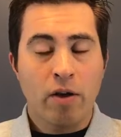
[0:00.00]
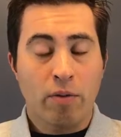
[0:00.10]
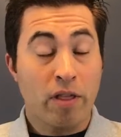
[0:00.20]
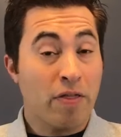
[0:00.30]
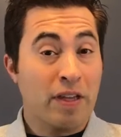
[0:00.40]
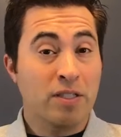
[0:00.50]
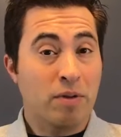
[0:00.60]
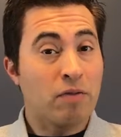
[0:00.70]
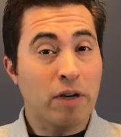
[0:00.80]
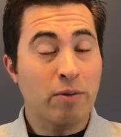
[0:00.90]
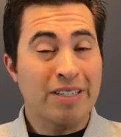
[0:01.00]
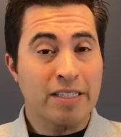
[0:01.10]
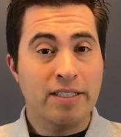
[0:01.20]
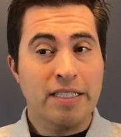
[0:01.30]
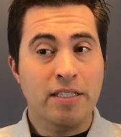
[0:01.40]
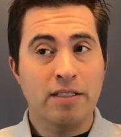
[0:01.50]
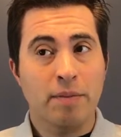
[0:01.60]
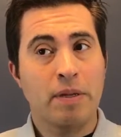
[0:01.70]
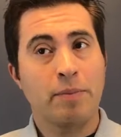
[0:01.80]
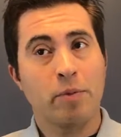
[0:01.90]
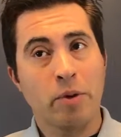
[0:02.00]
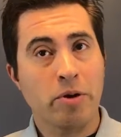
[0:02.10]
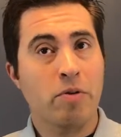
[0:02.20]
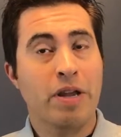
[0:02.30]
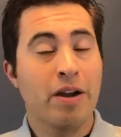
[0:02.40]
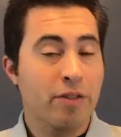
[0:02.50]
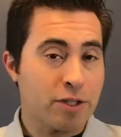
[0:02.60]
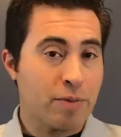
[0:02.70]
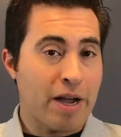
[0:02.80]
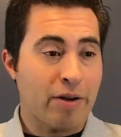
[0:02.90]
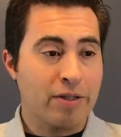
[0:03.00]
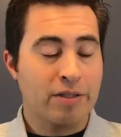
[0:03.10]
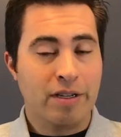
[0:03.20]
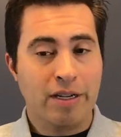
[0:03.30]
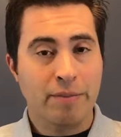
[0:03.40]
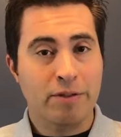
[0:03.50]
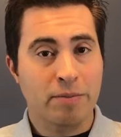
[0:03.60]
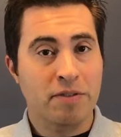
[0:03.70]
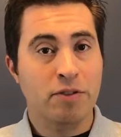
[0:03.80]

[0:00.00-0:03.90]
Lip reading: One of the things that we frequently see is that people will go down this route in terms